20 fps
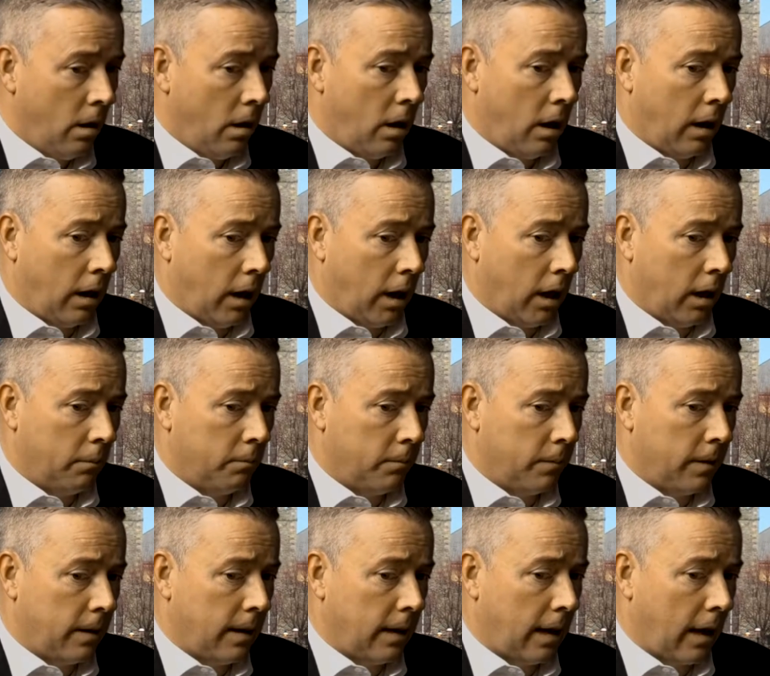
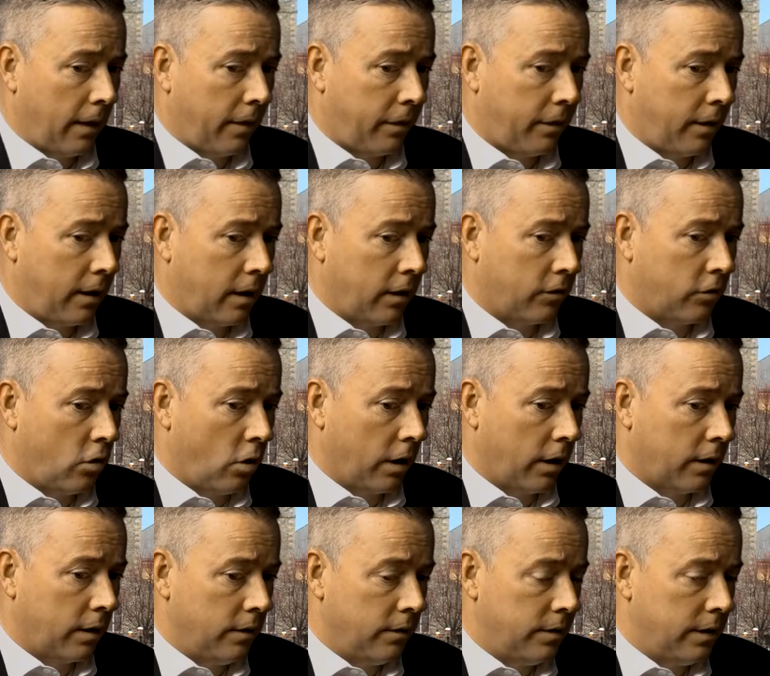And I think it's going to
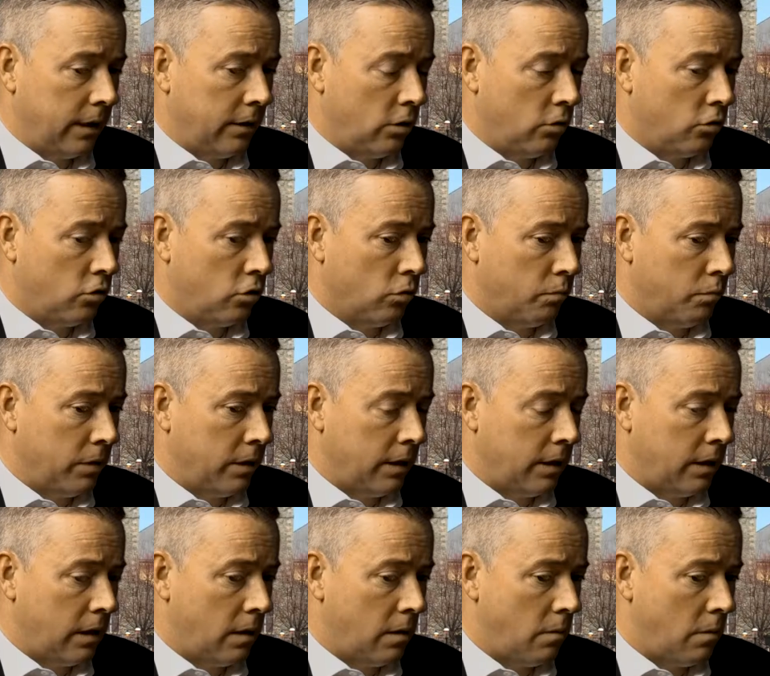continue to
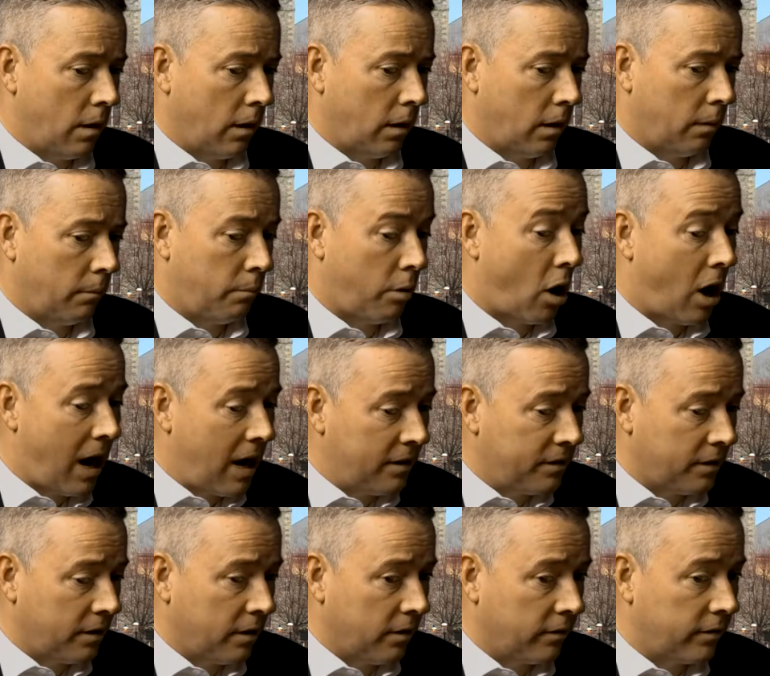be
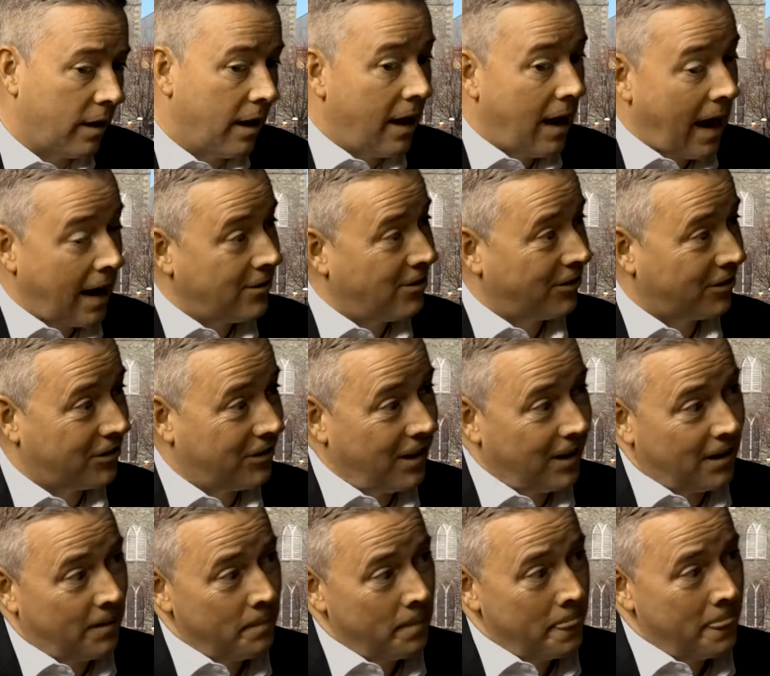positive. I just think